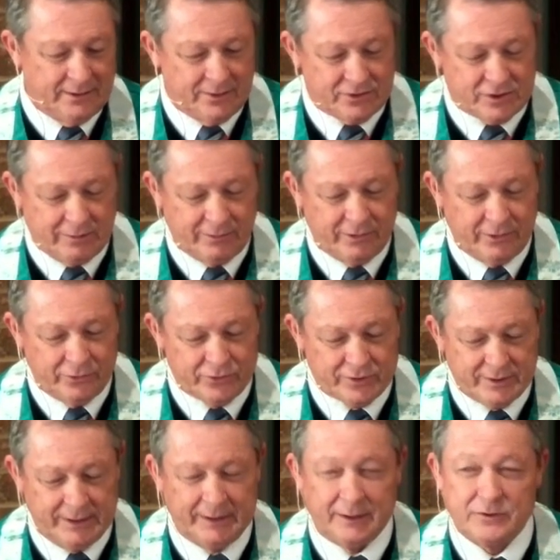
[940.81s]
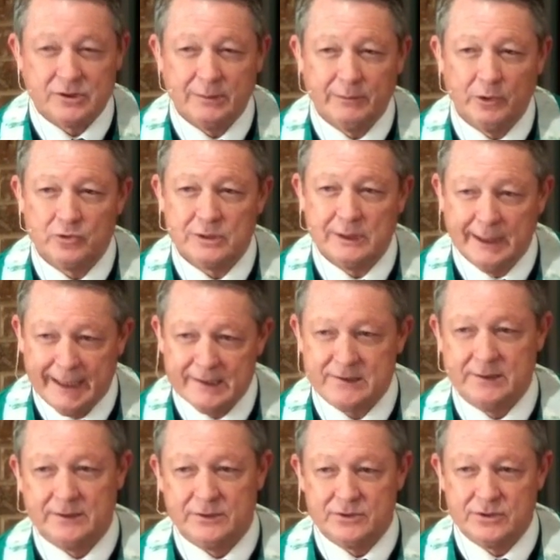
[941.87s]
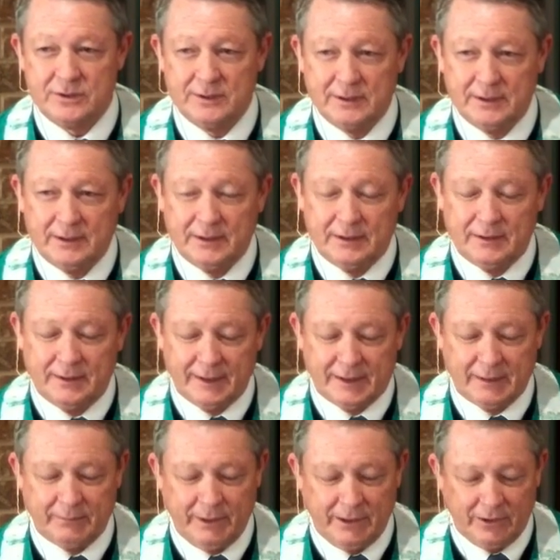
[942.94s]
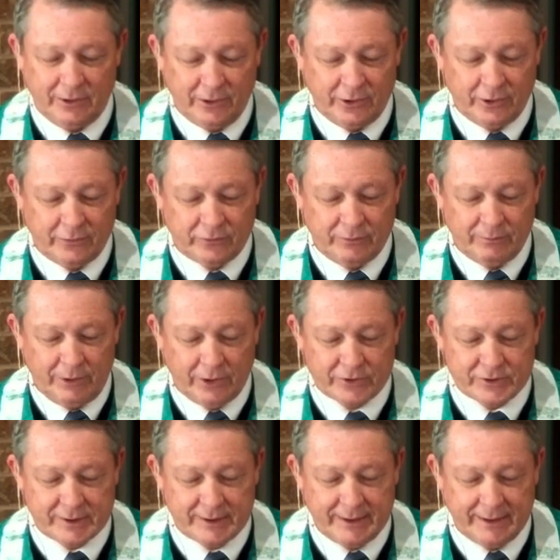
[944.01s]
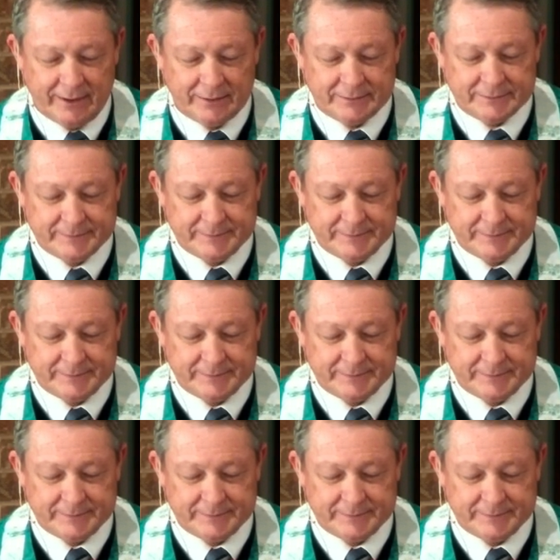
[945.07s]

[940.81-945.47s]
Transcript: some of those things, some of those lessons that can be learned from Mark's account.